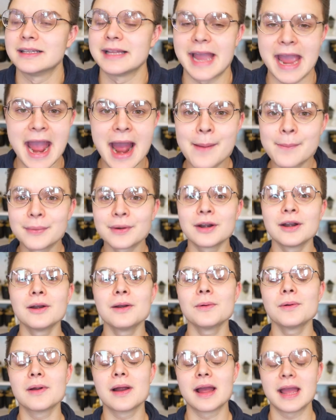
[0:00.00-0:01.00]

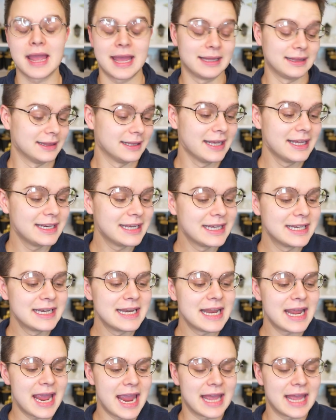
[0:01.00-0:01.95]
amber and linen